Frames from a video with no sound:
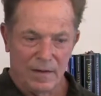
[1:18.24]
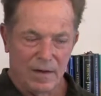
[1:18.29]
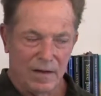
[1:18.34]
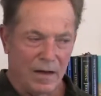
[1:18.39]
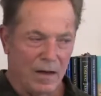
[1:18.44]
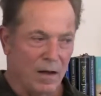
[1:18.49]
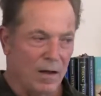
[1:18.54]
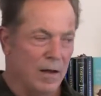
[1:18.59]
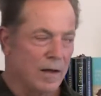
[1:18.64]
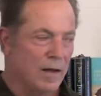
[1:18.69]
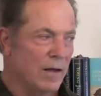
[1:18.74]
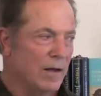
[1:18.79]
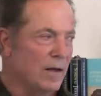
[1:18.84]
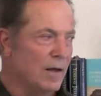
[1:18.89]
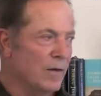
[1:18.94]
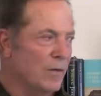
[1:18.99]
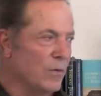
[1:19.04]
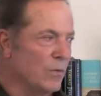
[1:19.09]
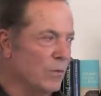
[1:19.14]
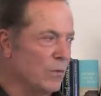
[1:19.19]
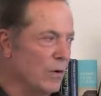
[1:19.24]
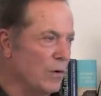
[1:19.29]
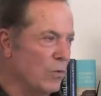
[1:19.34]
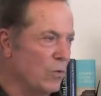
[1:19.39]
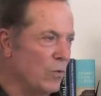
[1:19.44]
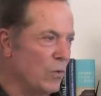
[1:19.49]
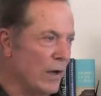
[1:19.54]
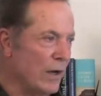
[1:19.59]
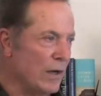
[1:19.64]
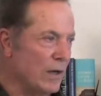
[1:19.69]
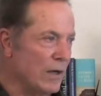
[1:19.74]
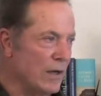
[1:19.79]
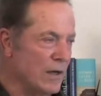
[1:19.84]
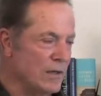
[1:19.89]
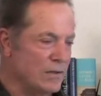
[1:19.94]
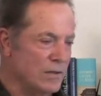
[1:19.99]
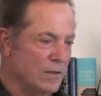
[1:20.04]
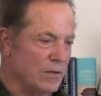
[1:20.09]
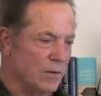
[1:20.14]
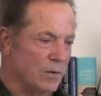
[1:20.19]
Now, we
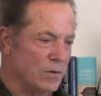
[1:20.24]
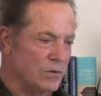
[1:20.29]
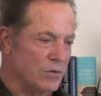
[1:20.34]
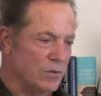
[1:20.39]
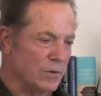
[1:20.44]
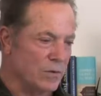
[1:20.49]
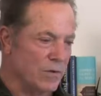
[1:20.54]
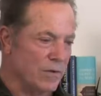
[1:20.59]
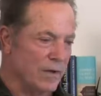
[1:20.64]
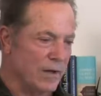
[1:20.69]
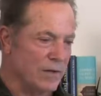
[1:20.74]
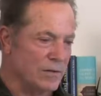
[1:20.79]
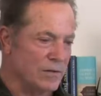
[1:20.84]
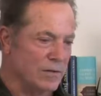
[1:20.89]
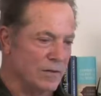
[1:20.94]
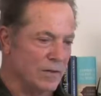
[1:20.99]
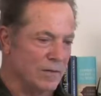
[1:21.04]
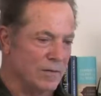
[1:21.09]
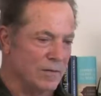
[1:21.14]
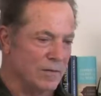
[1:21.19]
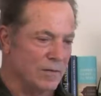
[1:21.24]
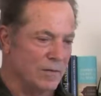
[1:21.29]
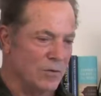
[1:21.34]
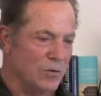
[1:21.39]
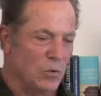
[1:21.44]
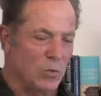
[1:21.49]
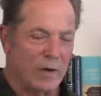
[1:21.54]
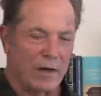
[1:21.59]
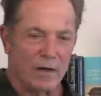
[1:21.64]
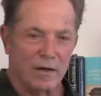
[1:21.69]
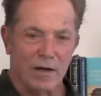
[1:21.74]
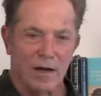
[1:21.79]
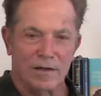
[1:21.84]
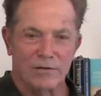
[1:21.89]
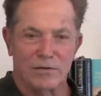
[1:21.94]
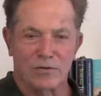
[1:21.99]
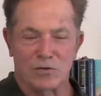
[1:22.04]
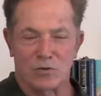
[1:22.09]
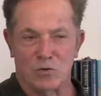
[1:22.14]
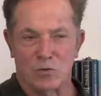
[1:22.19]
recognize that there are certain things that you
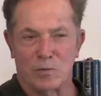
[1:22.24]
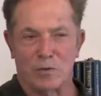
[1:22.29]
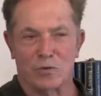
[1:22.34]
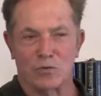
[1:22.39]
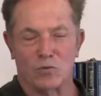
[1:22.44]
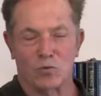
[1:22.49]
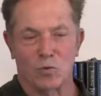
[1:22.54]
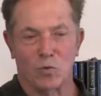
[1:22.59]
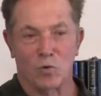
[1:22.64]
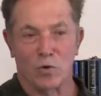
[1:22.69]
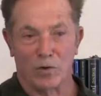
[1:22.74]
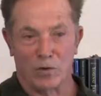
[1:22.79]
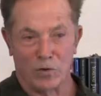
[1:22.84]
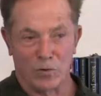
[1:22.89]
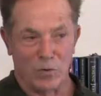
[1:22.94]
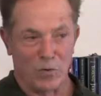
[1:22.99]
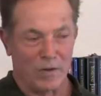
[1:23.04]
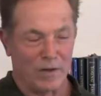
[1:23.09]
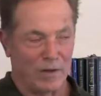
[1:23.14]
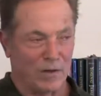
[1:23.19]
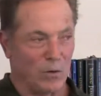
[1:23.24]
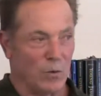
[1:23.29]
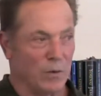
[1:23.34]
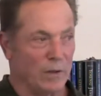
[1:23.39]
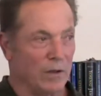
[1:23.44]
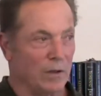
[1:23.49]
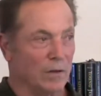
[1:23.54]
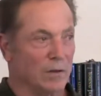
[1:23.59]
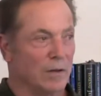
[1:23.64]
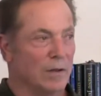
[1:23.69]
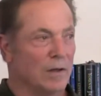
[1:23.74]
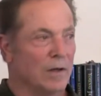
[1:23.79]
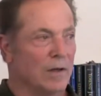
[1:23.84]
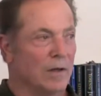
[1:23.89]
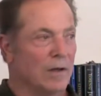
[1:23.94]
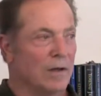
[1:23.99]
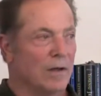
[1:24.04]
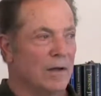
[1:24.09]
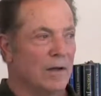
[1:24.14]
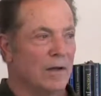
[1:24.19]
recognize as a spiritual warrior. You think you are here,
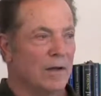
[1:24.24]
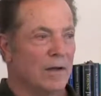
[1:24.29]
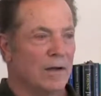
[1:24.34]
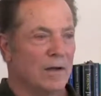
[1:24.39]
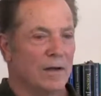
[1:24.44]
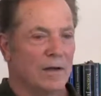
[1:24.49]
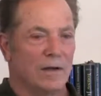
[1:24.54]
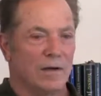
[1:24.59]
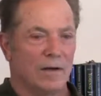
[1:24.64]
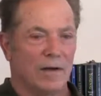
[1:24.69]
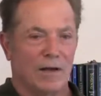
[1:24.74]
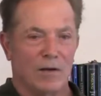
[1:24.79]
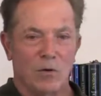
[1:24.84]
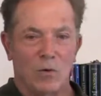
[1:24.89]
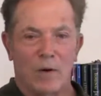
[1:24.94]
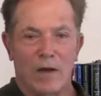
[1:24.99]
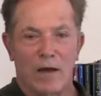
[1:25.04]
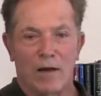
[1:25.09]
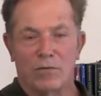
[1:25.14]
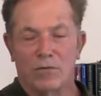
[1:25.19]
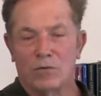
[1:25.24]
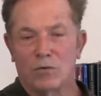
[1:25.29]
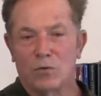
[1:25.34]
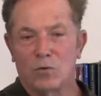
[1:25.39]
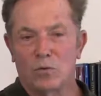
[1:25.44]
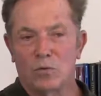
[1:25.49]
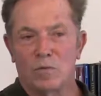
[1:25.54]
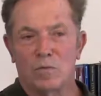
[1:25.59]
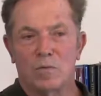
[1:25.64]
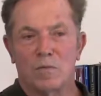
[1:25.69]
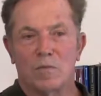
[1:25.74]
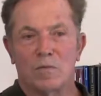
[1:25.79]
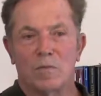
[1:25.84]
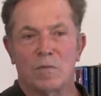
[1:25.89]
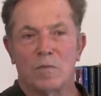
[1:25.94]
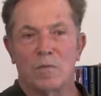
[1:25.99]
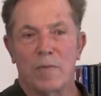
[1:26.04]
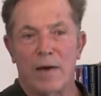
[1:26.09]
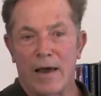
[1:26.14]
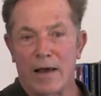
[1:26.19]
and you have to
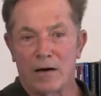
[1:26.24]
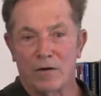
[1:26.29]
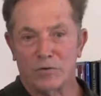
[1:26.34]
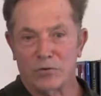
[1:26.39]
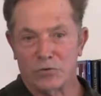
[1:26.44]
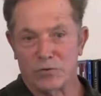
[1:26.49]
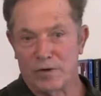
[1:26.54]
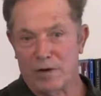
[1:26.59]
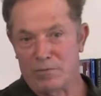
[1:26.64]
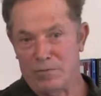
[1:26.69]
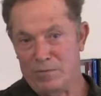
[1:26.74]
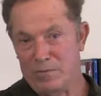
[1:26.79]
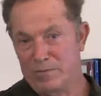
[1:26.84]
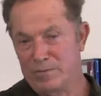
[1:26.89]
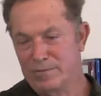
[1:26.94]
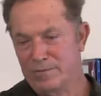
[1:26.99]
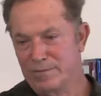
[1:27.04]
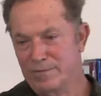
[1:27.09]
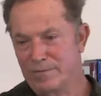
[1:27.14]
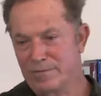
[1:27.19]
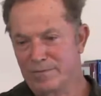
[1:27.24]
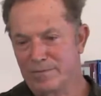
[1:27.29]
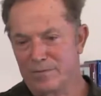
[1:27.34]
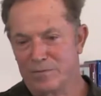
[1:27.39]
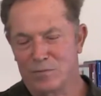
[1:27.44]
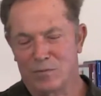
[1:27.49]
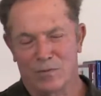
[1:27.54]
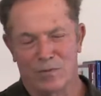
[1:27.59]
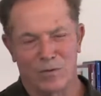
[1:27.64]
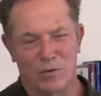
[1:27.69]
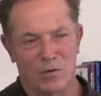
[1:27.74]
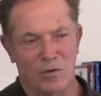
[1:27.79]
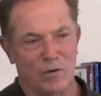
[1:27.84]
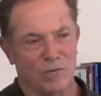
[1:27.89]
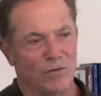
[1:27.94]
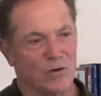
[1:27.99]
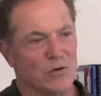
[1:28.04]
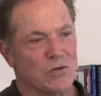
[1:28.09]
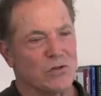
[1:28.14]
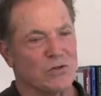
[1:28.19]
battle yourself good
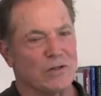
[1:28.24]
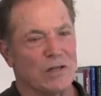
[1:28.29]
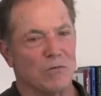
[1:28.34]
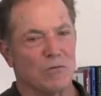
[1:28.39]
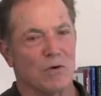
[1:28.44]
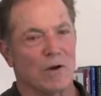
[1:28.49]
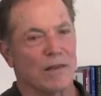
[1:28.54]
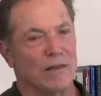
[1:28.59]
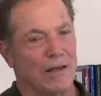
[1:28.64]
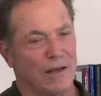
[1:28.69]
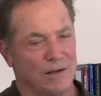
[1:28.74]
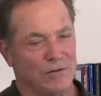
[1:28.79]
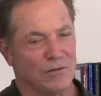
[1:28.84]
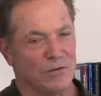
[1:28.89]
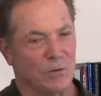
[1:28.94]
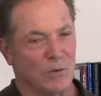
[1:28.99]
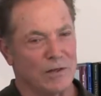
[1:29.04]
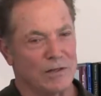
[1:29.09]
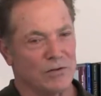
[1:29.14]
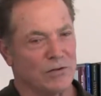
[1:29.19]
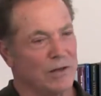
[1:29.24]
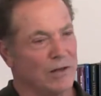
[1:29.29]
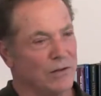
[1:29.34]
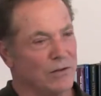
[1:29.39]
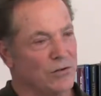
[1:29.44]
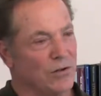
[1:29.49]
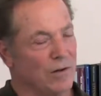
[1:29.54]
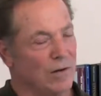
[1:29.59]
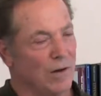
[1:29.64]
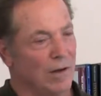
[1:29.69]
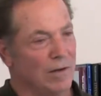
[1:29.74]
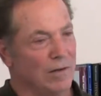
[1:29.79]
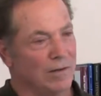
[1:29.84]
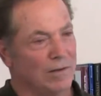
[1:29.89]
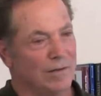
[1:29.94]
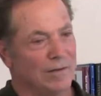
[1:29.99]
versus evil, I think is the way it's said, is it not?